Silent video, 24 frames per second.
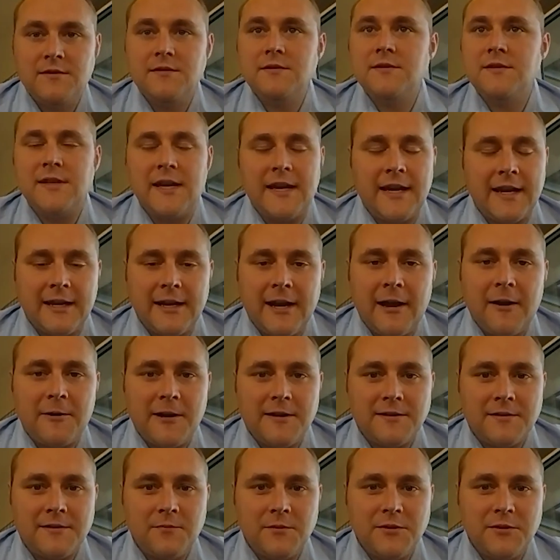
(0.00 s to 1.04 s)
saying it how it
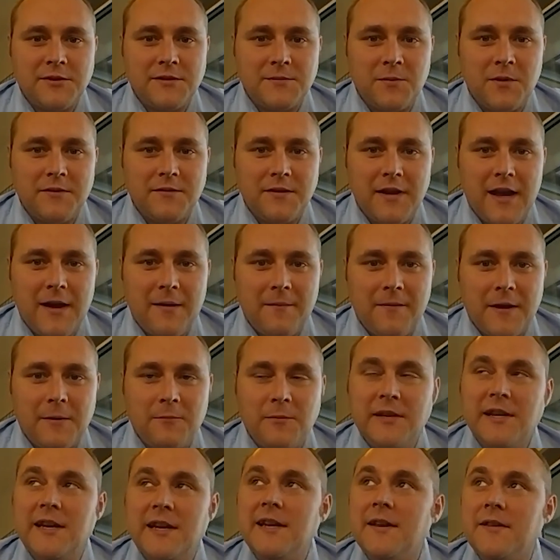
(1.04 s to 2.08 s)
is, which is what I think
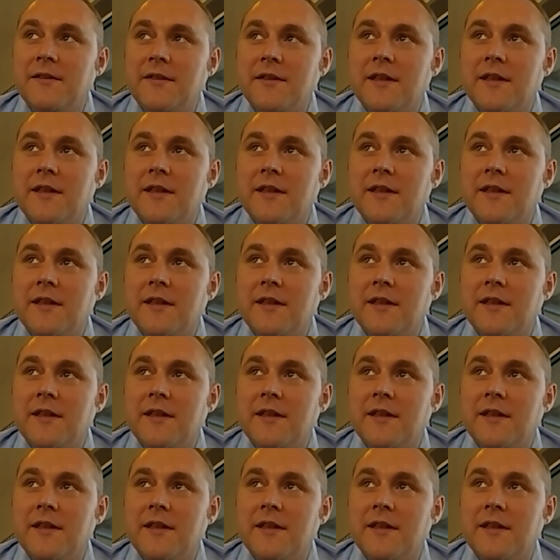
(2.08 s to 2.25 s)
we need in